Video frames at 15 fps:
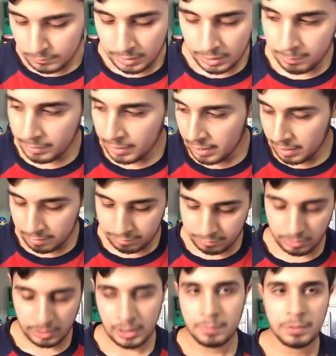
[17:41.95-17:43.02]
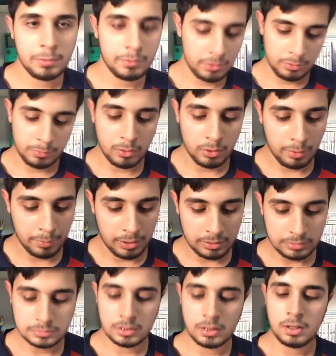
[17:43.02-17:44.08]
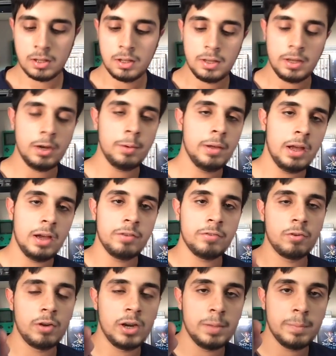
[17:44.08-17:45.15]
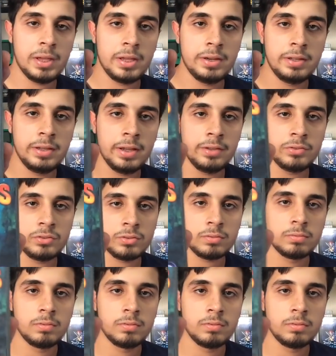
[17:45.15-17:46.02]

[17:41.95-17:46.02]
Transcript: Here we have, okay, now we're done with all the Pokemon. Here we have Rayman DS.